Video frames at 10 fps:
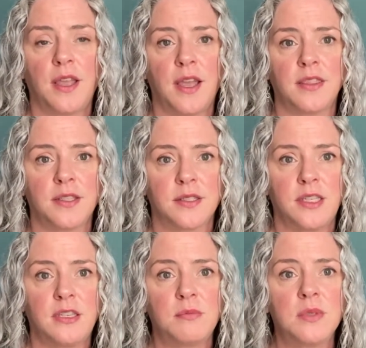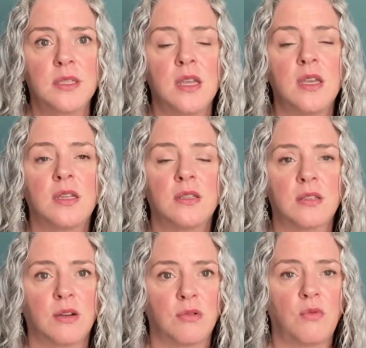at the seams,
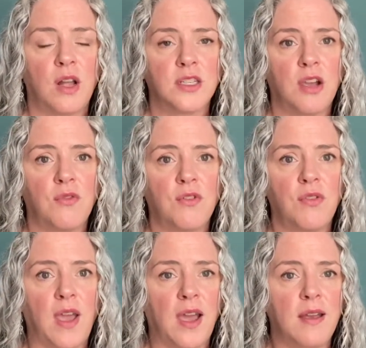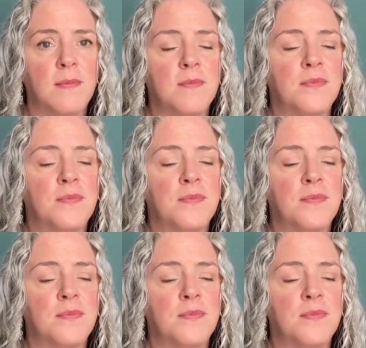so watch out for that.